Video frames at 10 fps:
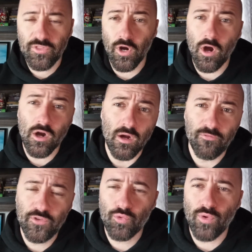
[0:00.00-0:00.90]
There are a
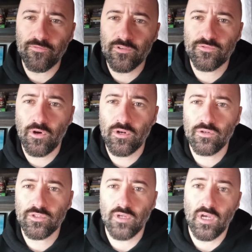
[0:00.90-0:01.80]
few reference
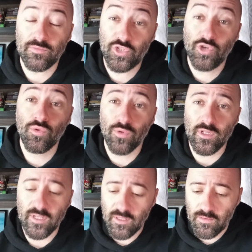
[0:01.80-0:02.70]
photos, two
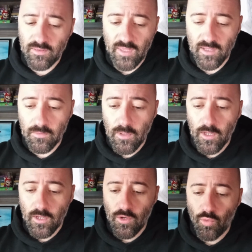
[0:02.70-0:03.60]
really, that
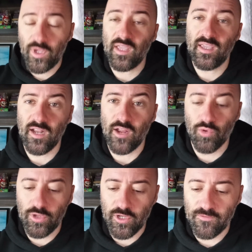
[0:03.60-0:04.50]
we can get a
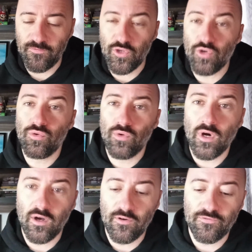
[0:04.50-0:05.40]
really good view
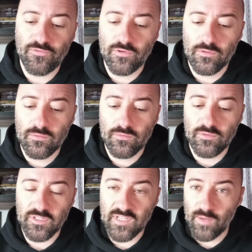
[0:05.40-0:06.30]
of
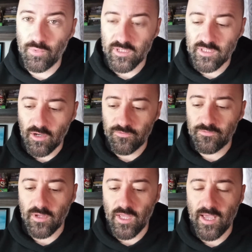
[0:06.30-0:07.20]
the saber
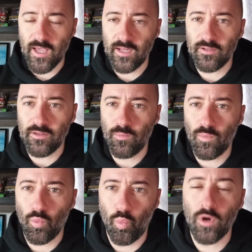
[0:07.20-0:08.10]
itself. And
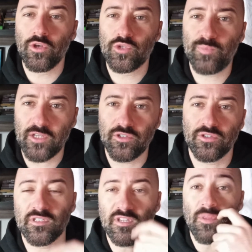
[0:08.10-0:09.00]
one of those
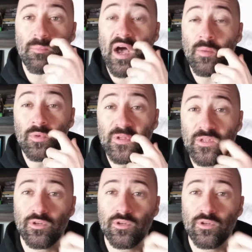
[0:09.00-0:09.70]
pictures is of the pommel, and